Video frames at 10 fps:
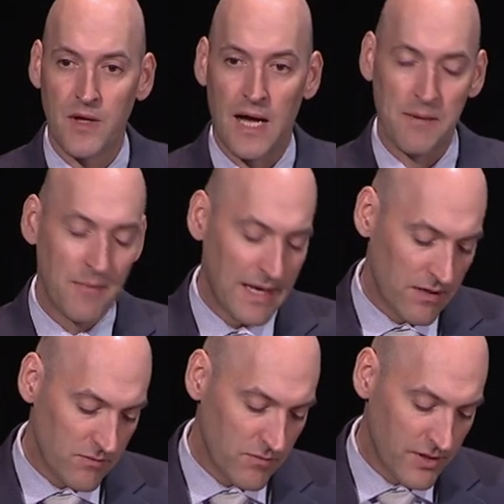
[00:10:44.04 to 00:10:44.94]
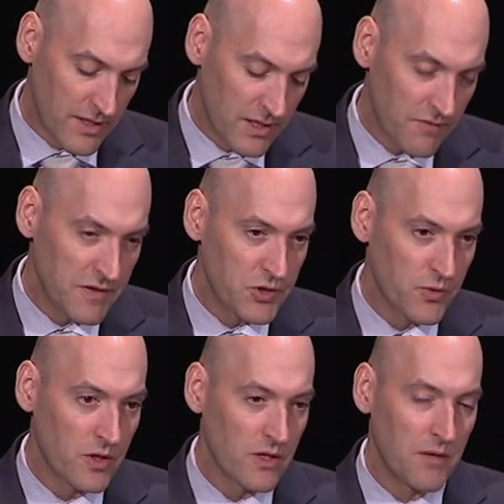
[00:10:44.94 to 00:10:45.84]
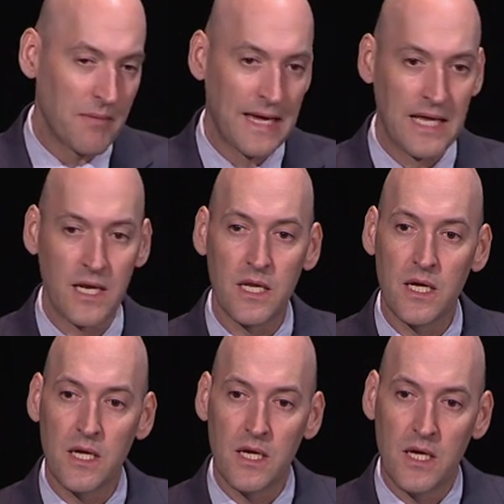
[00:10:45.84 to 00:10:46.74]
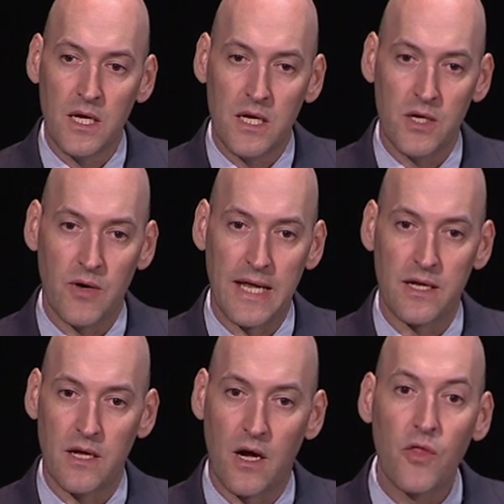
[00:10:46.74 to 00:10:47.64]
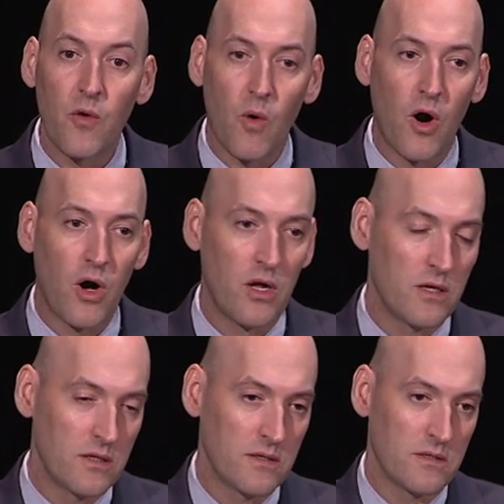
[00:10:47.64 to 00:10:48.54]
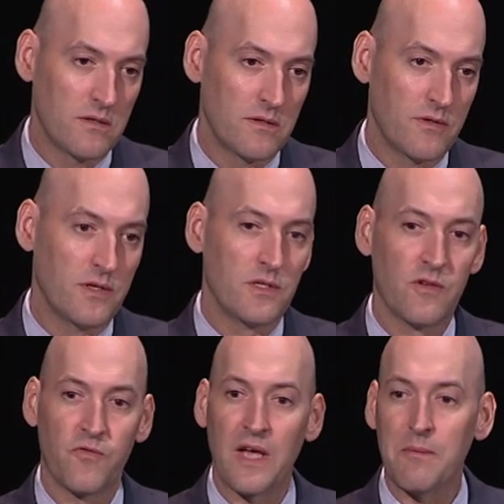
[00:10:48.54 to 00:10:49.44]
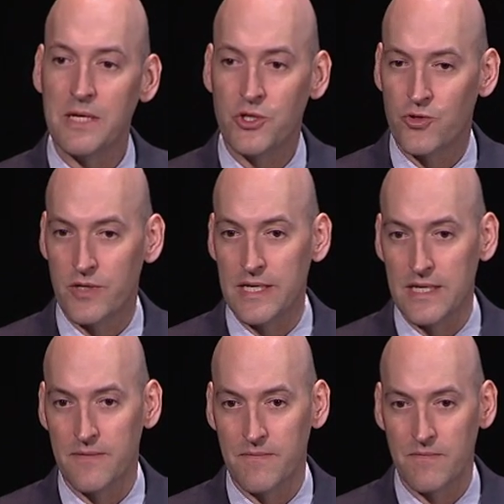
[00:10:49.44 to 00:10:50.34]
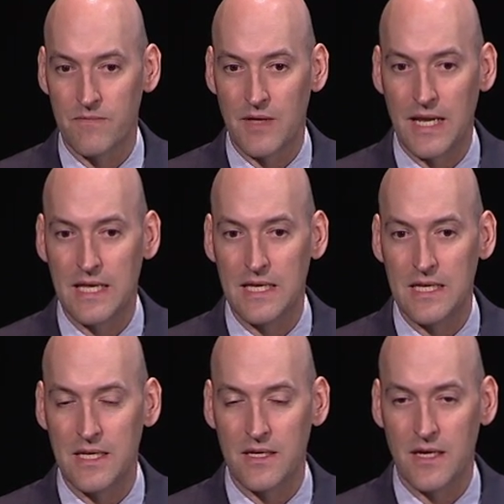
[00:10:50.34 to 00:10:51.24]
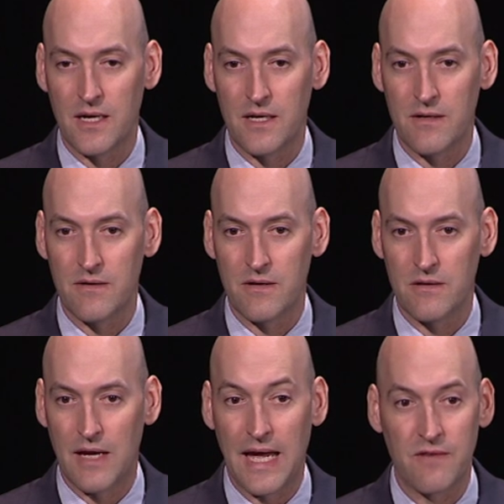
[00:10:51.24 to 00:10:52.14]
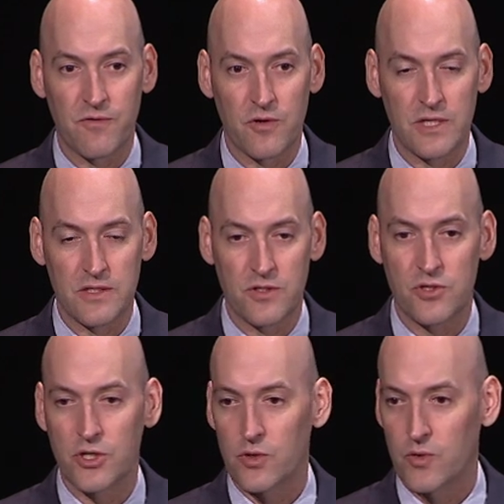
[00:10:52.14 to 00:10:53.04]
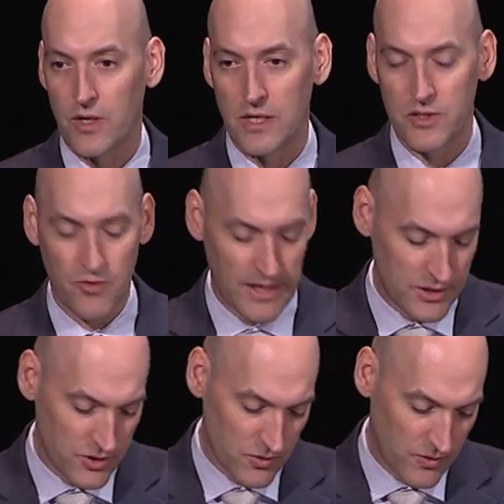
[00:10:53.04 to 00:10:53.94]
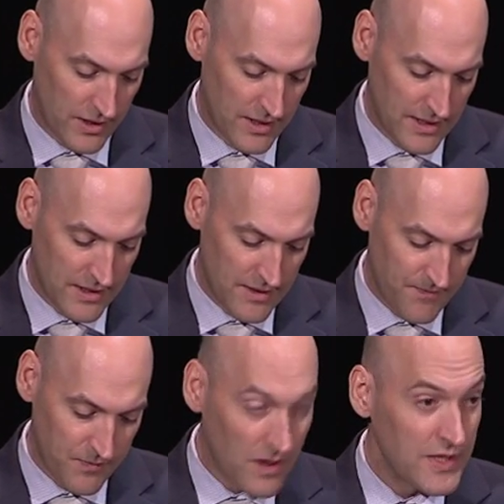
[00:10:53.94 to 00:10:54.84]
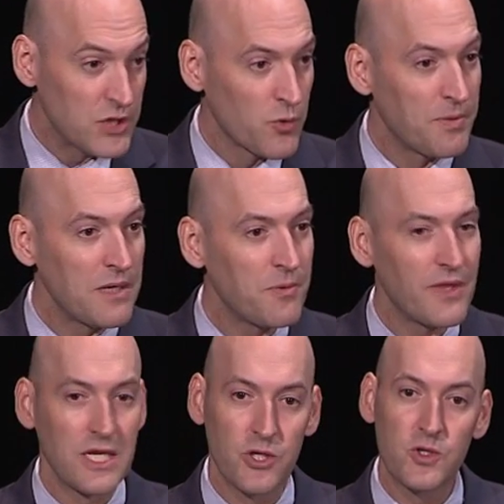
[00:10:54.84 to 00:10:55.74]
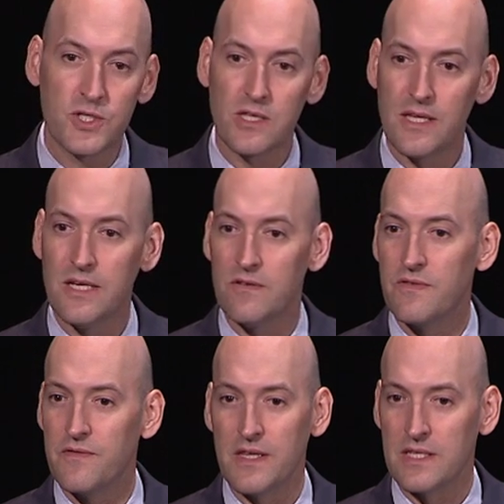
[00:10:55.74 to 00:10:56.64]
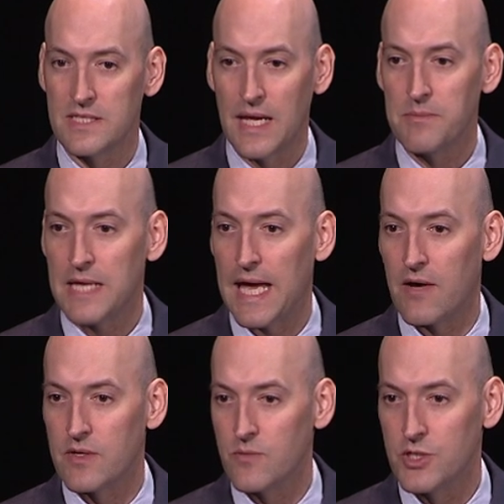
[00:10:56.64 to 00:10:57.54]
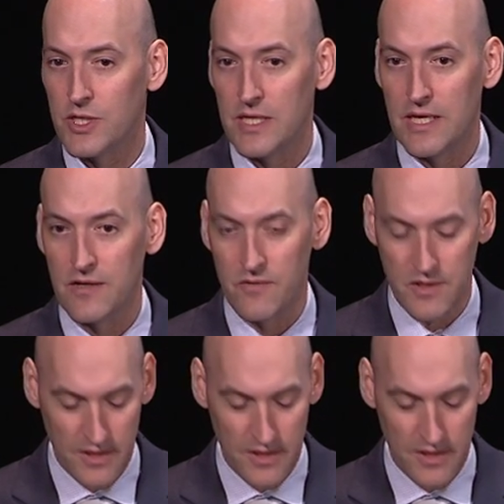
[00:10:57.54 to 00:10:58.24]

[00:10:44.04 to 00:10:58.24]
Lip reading: I met with an individual, a man who had on the wall the family tree that he had for his children and his grandchildren. These were people that used to live in the same town in which he lived.